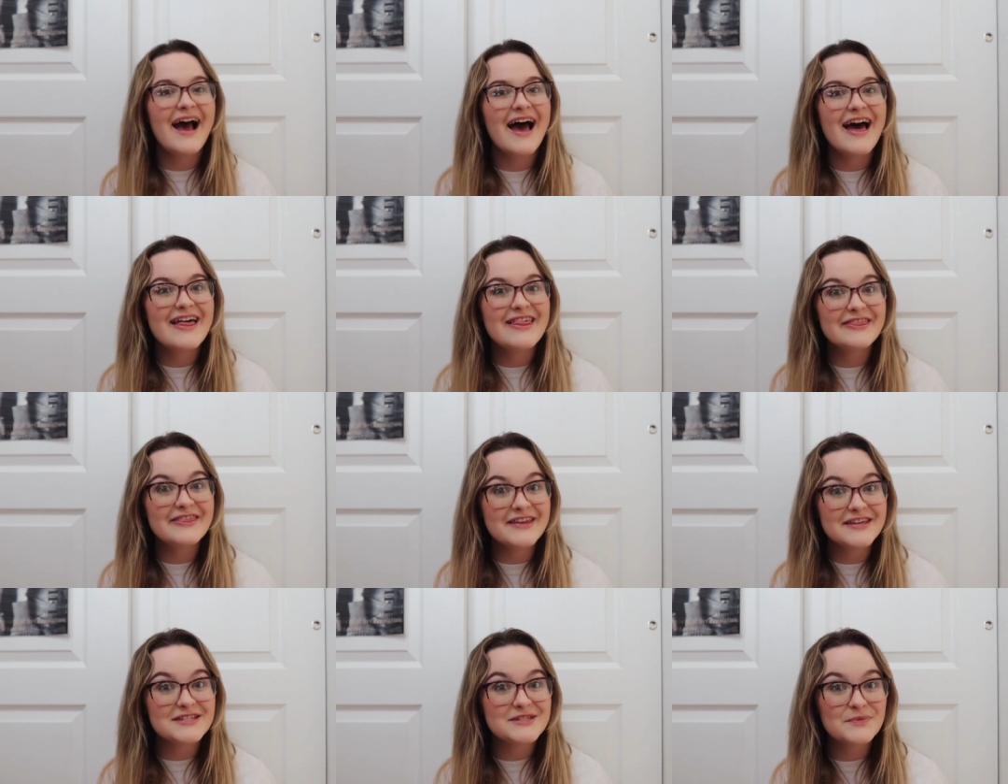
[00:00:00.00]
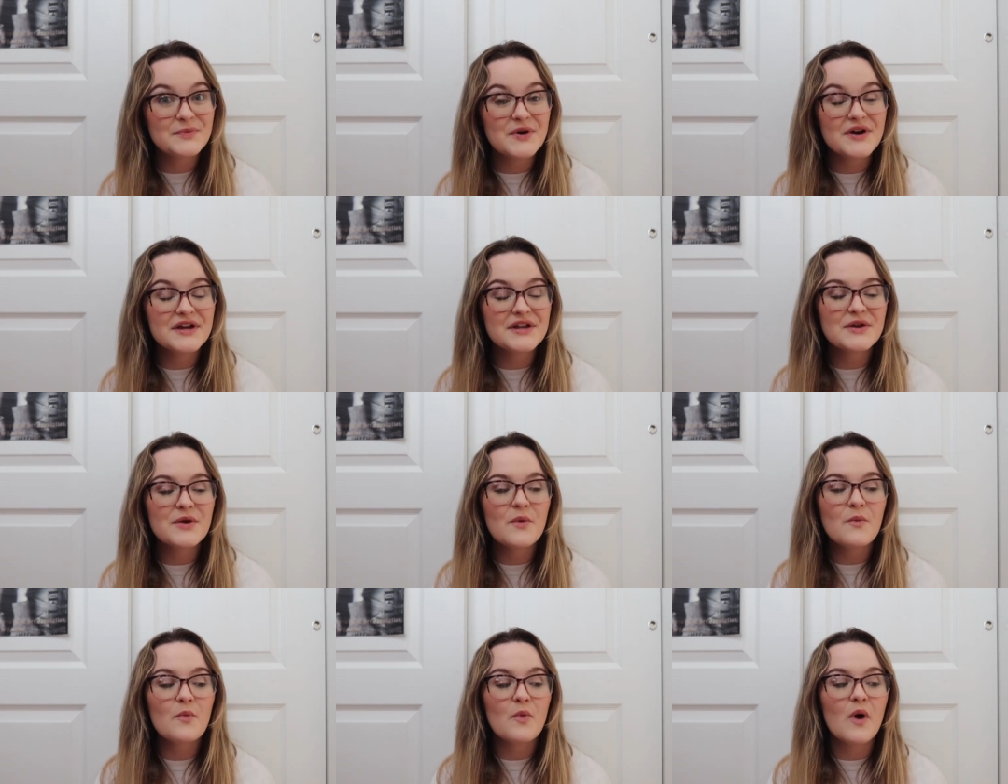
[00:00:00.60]
This
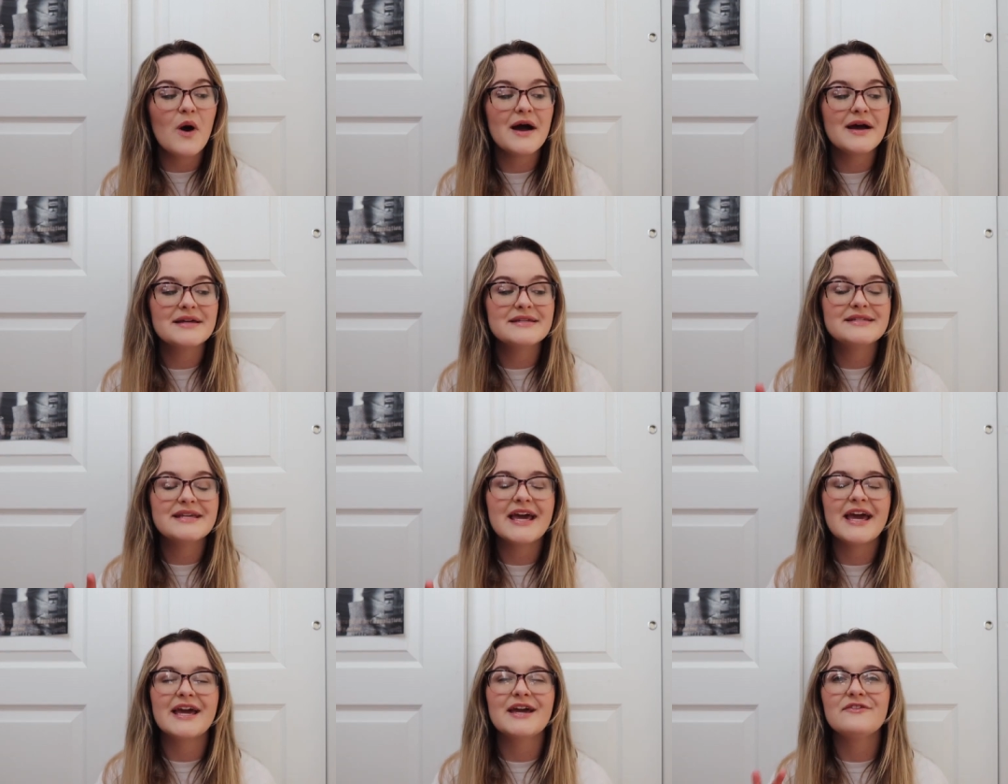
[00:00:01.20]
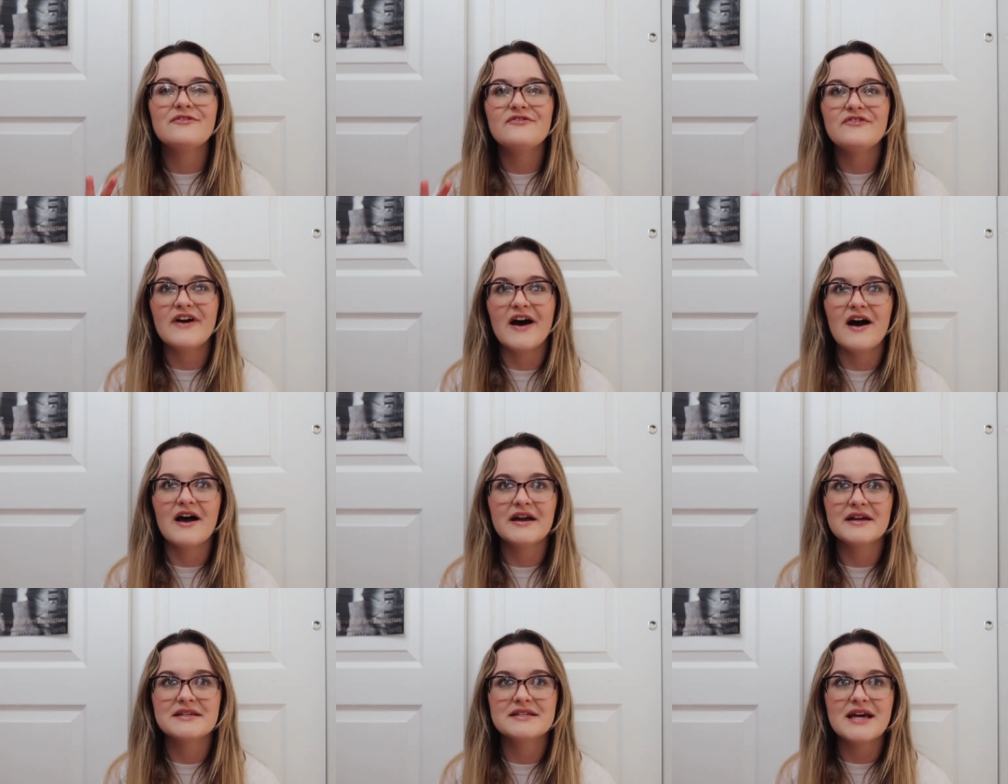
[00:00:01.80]
one was a
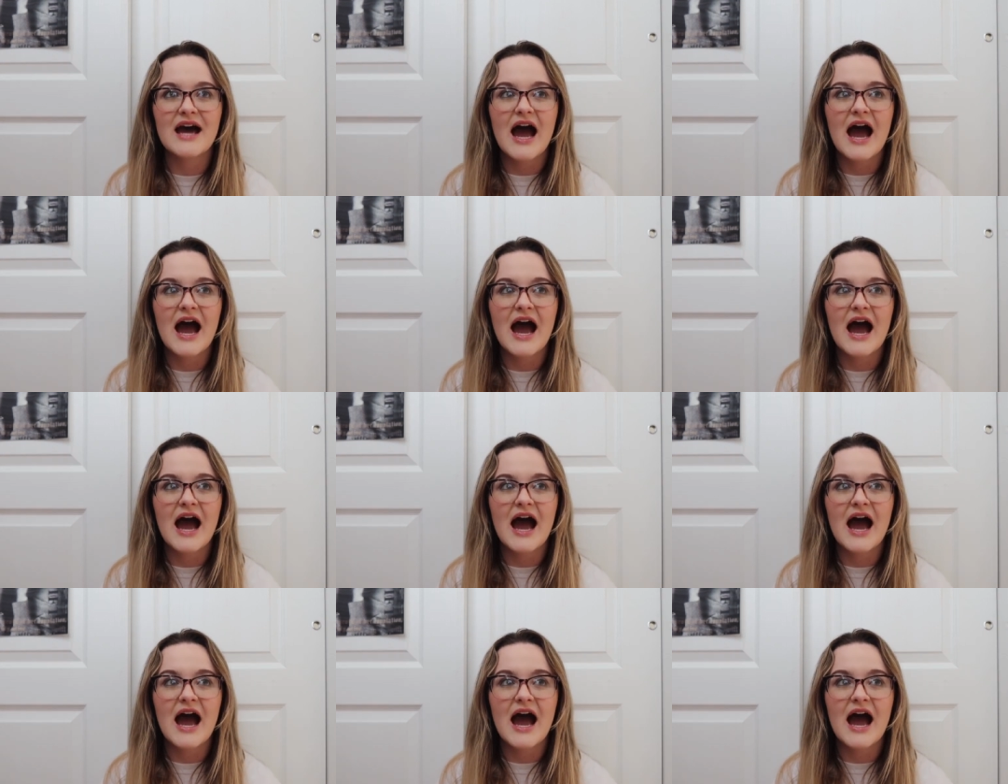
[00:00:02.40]
find.